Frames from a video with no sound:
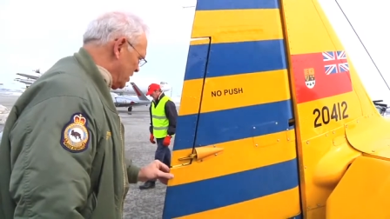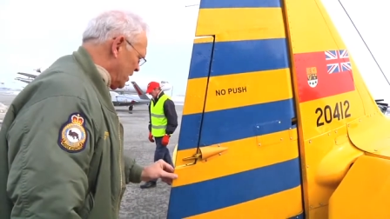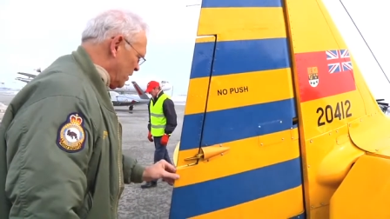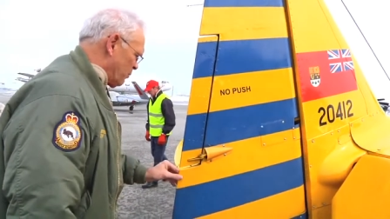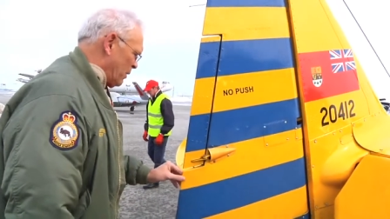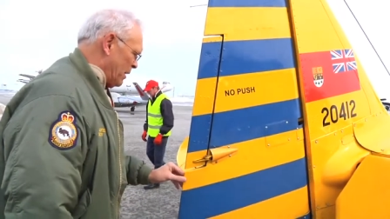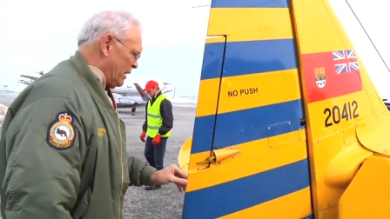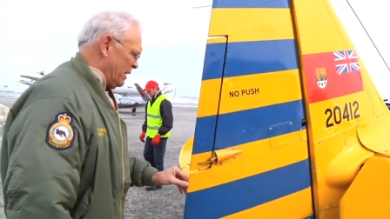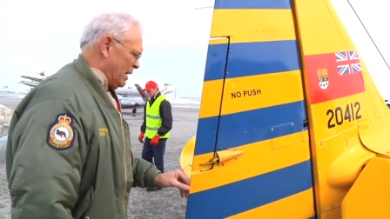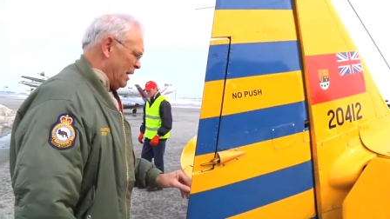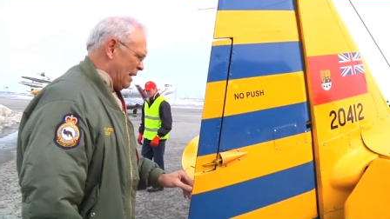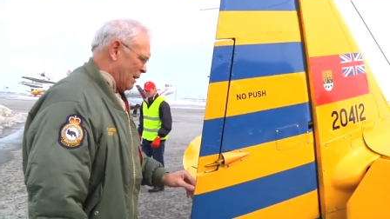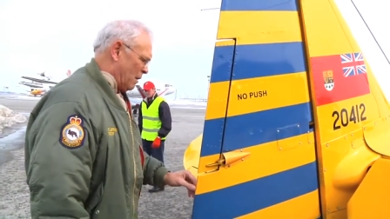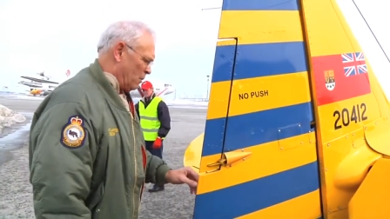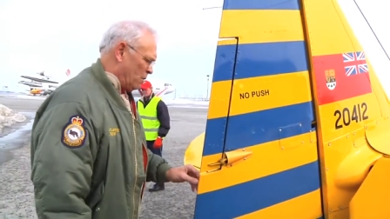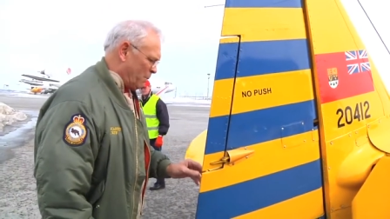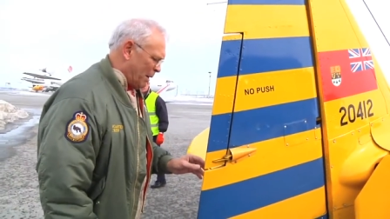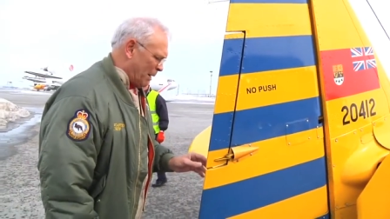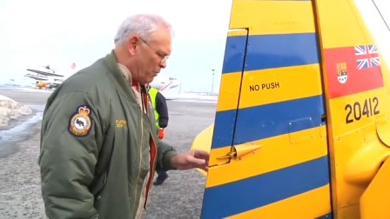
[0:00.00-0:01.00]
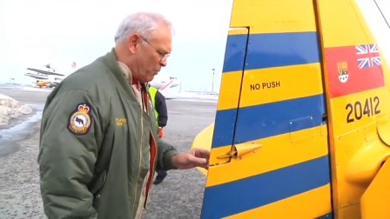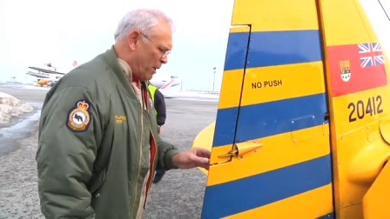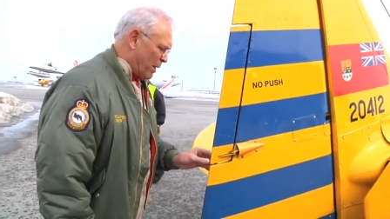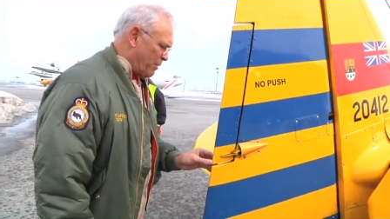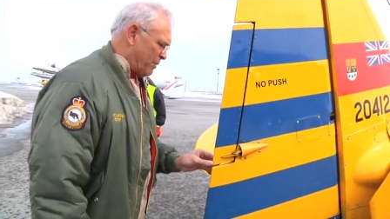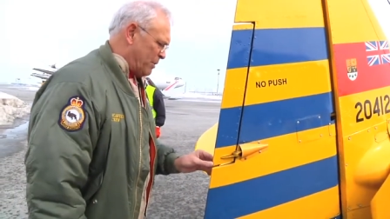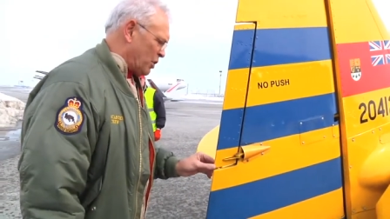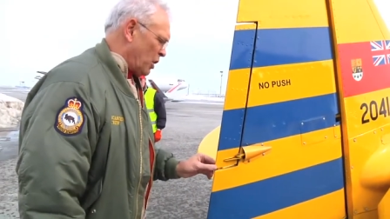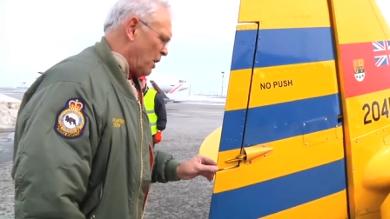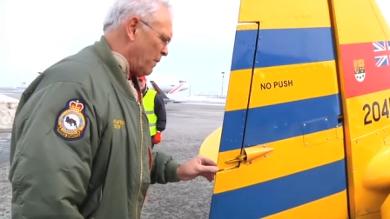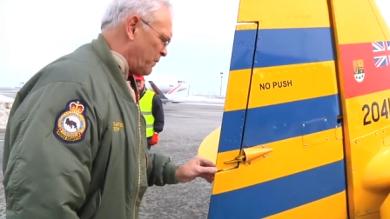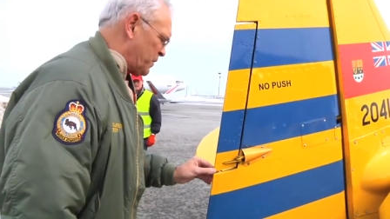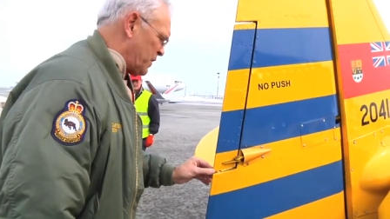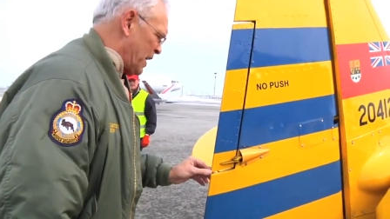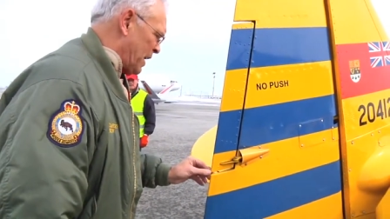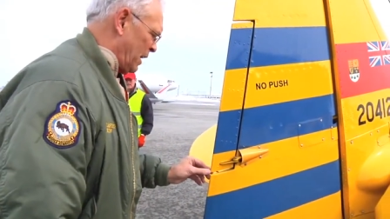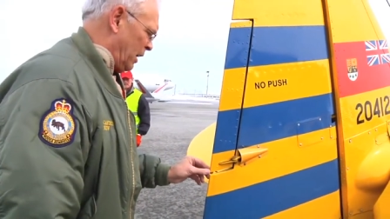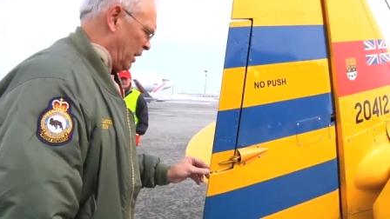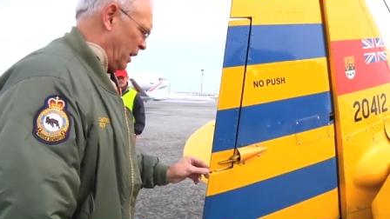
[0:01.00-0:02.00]
know because they weren't around at that time. And
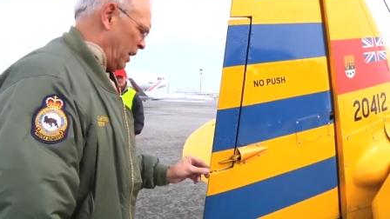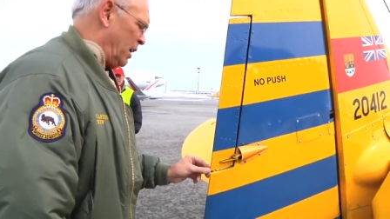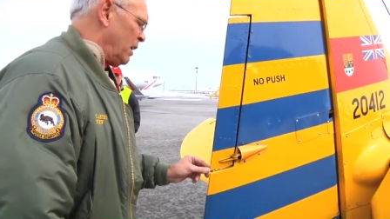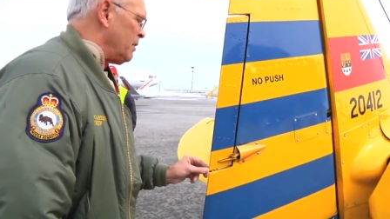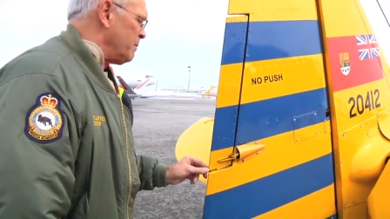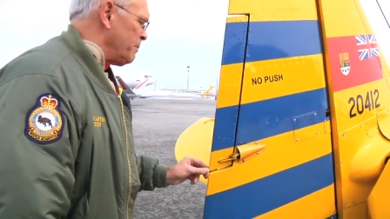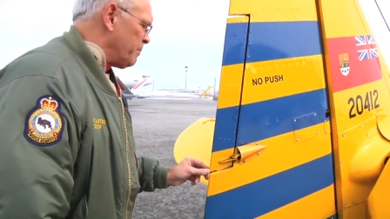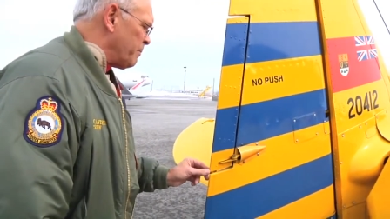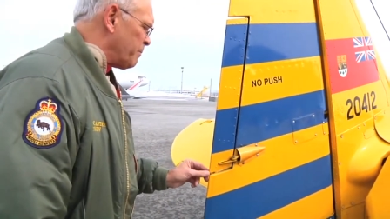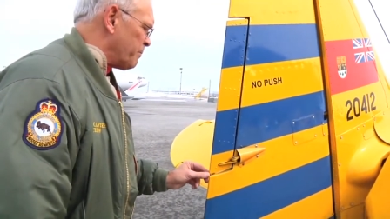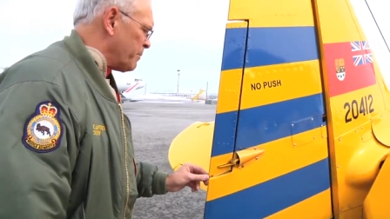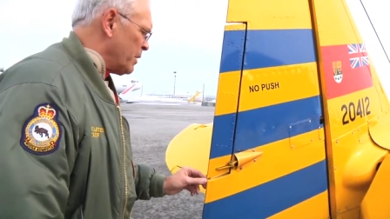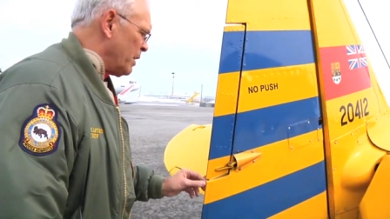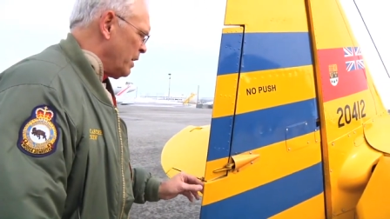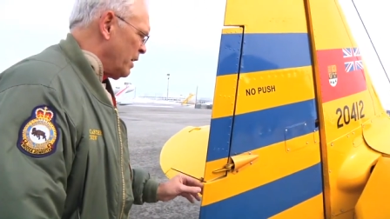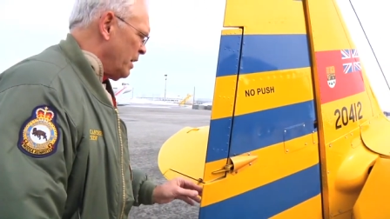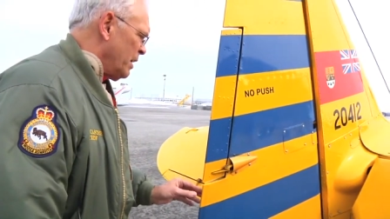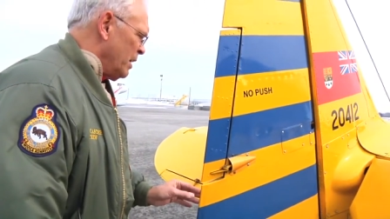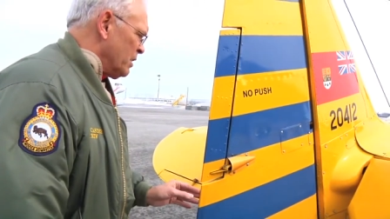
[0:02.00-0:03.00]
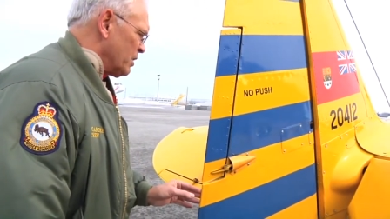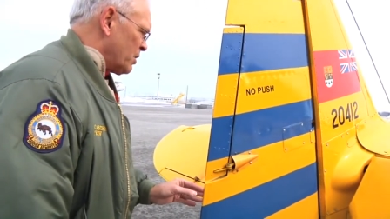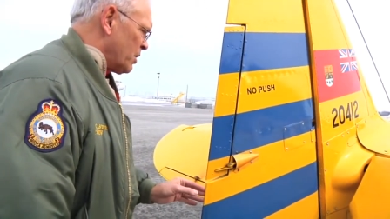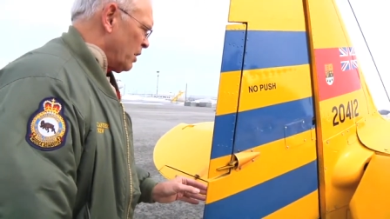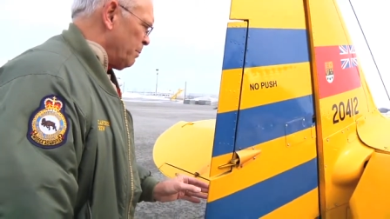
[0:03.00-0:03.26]
with these old planes,